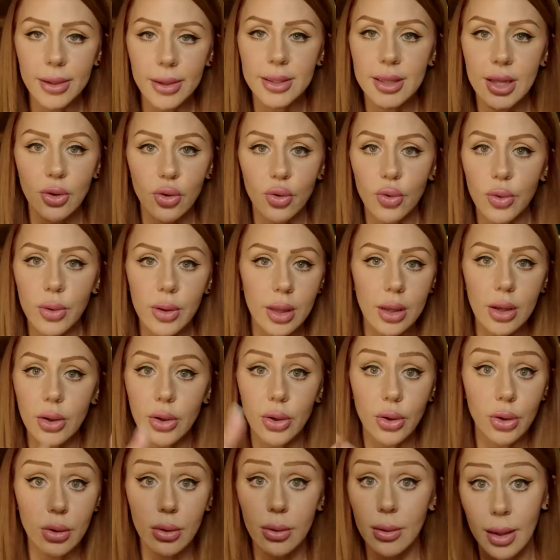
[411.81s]

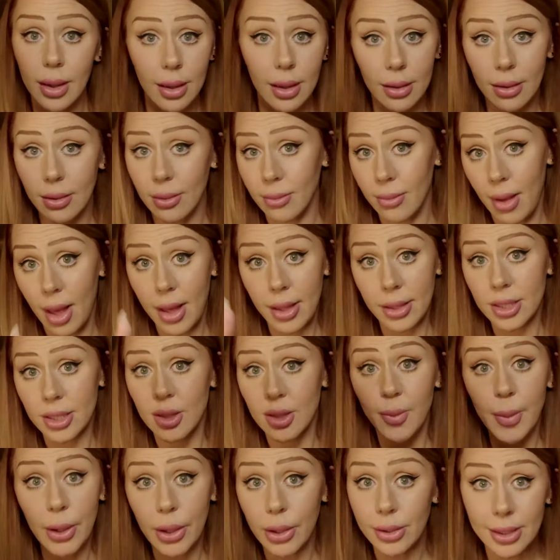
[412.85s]
Essentially, you're a
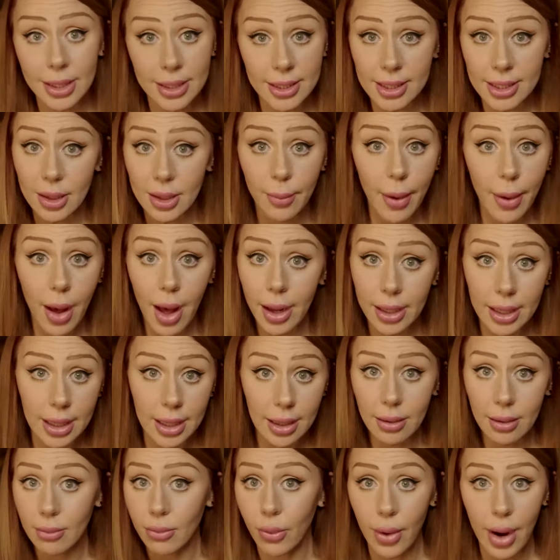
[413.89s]
spirit that's in a
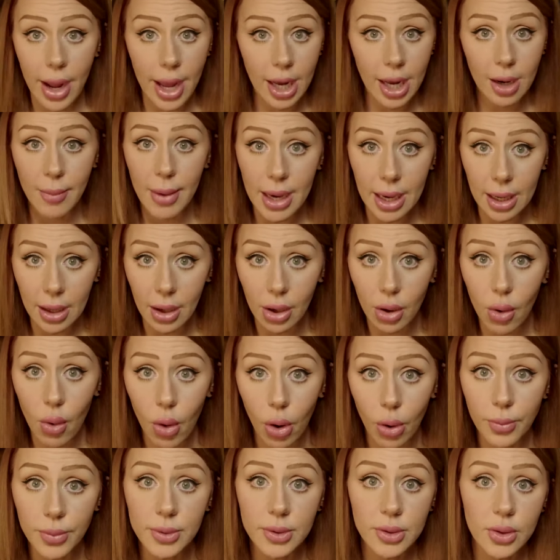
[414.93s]
body or animating a
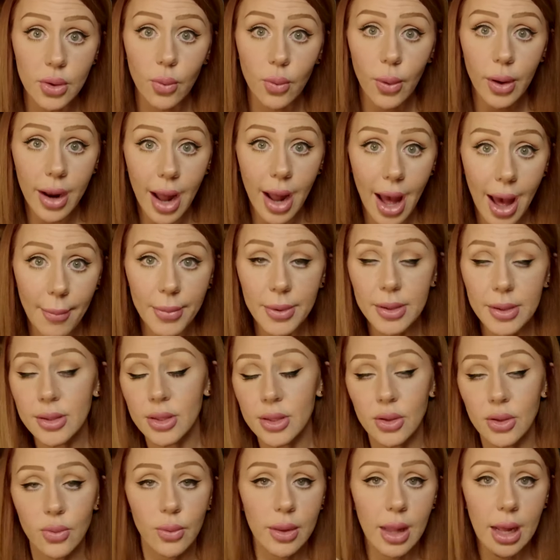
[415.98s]
corpse. And so what
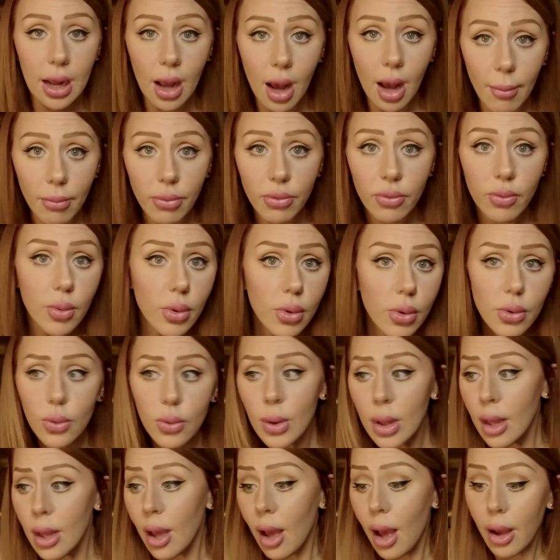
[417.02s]
happens is when they come
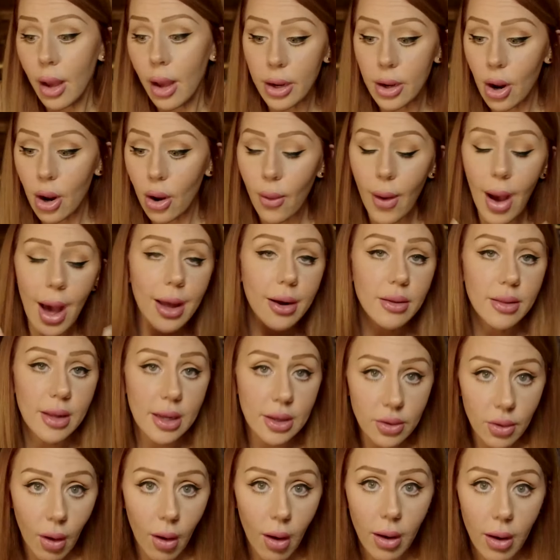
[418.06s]
through, you know, how do
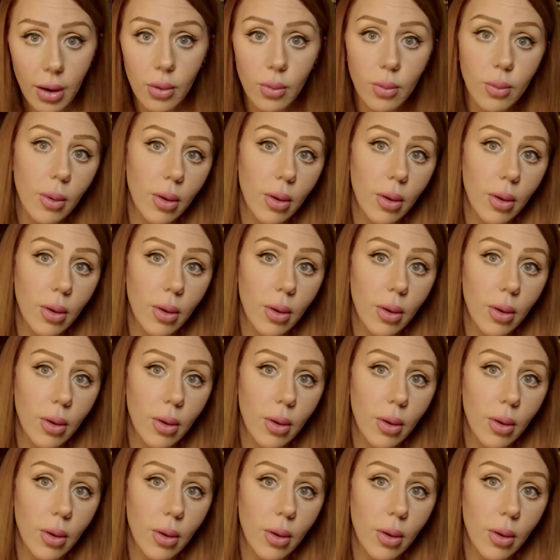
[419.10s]
they talk?